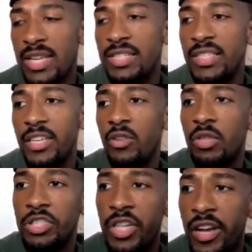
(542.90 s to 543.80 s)
send you a
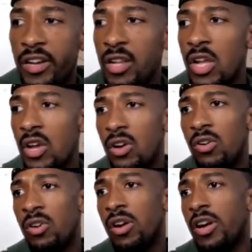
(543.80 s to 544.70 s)
shirt,
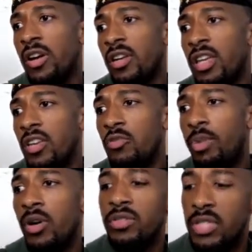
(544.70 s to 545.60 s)
or can you
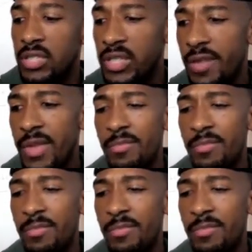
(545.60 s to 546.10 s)
post this up?